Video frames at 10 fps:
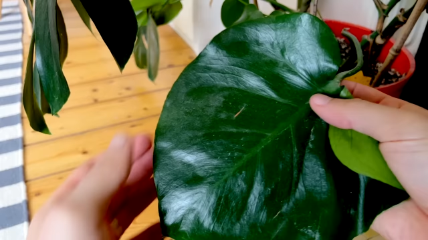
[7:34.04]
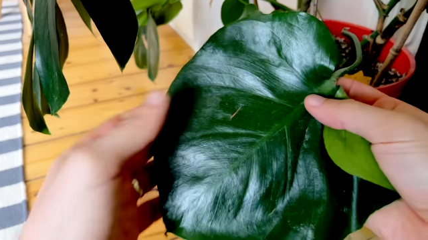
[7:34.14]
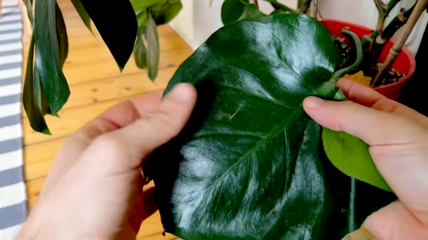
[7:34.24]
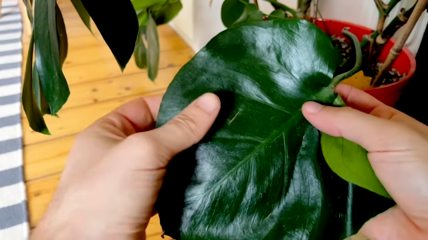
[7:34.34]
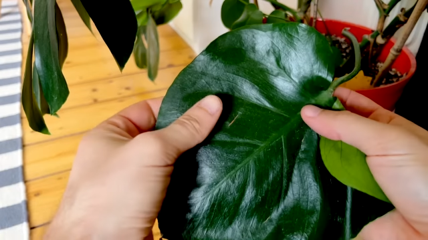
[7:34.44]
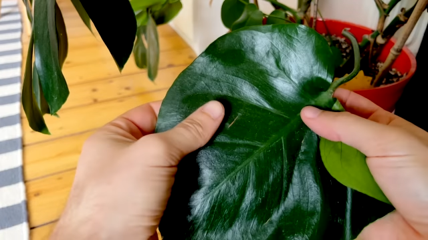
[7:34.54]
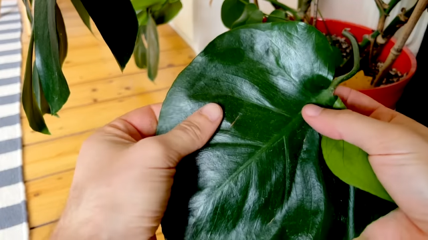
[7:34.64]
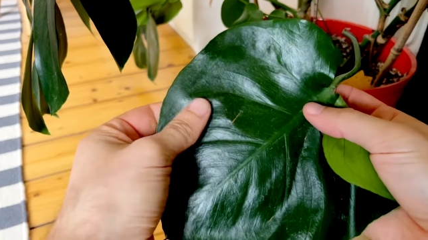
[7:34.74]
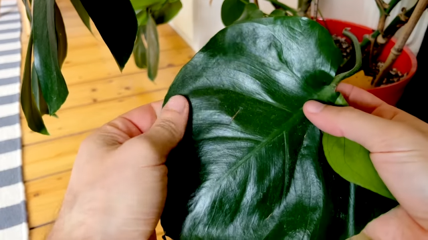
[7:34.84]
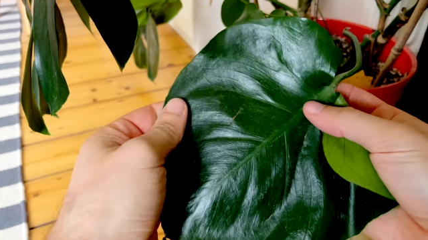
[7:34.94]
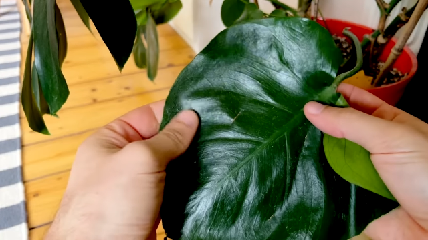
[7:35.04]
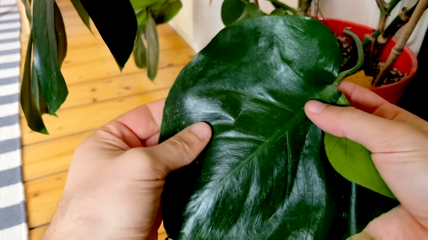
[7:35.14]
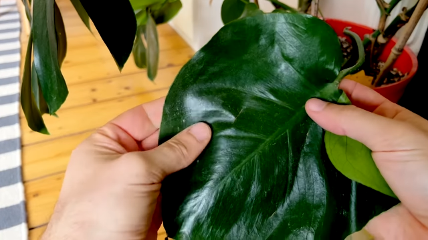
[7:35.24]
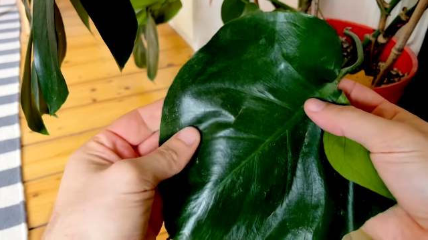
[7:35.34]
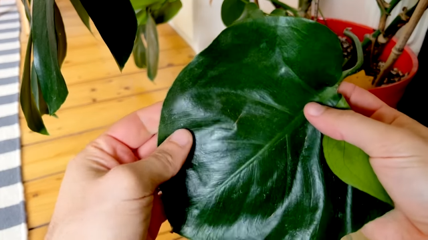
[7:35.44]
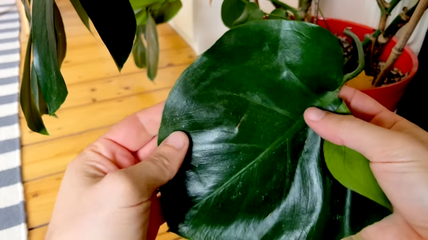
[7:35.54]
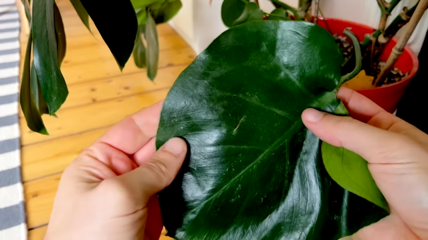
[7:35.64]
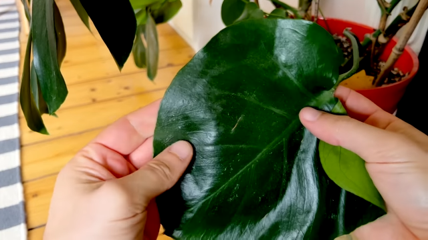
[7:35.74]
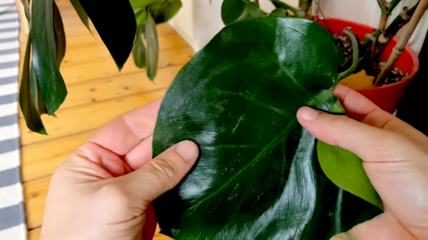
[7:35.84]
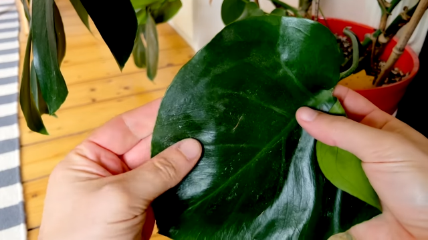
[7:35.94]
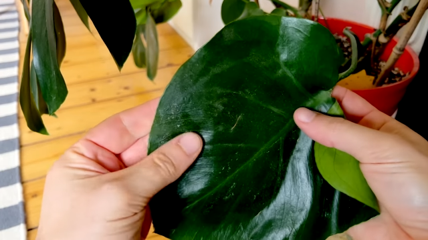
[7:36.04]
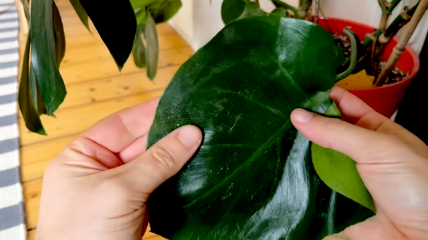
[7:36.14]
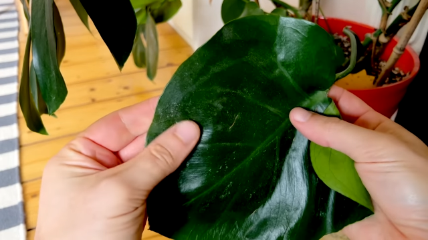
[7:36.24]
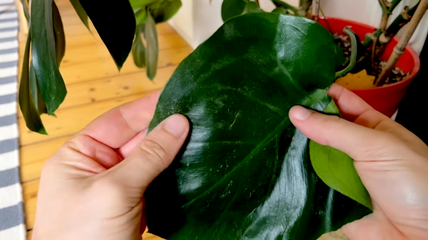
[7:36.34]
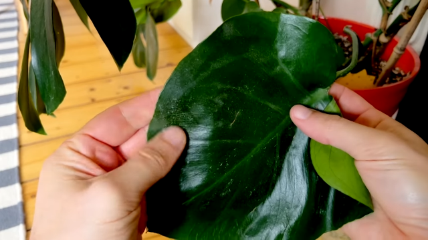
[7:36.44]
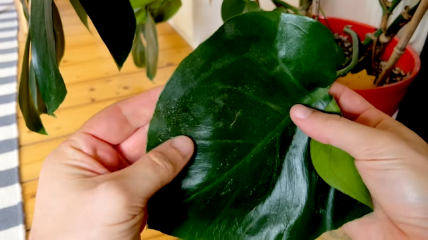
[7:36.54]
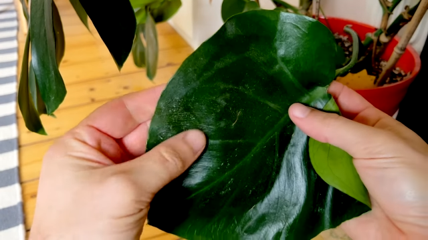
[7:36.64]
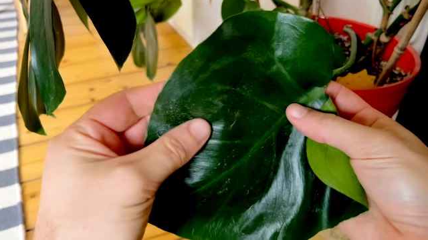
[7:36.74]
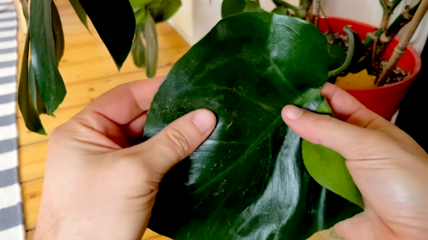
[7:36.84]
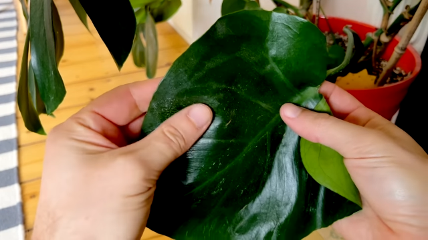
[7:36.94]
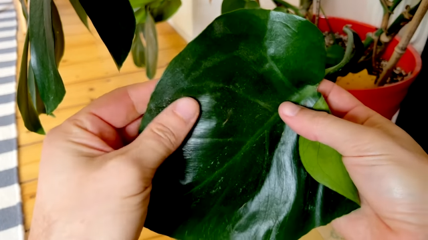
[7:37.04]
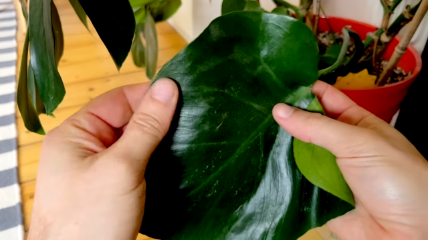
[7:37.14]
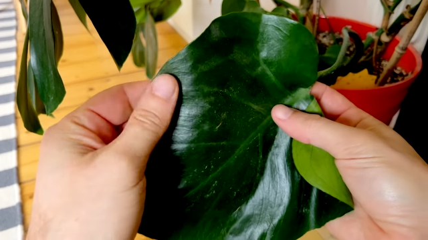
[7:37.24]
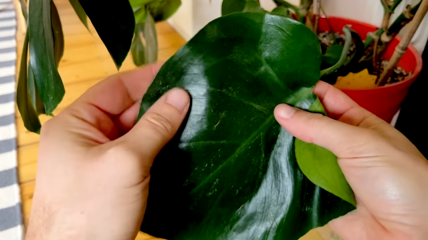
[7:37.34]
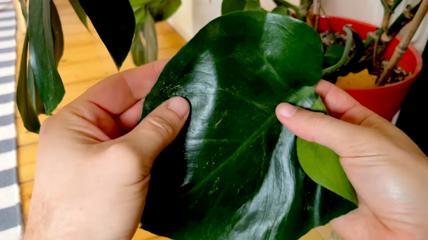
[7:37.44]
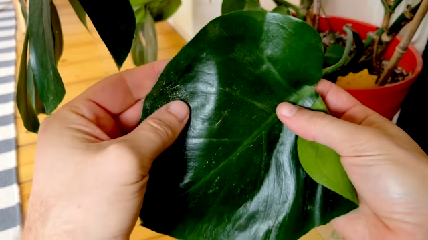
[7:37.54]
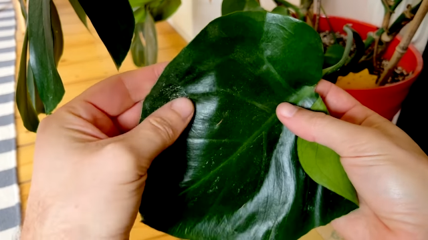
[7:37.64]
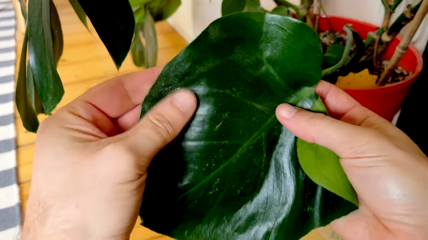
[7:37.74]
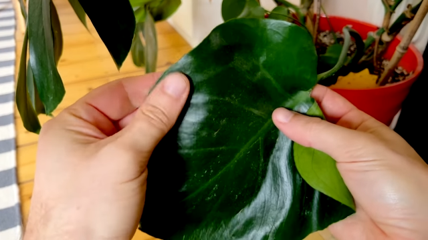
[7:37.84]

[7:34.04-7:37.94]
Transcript: Nobody's mouth can be seen.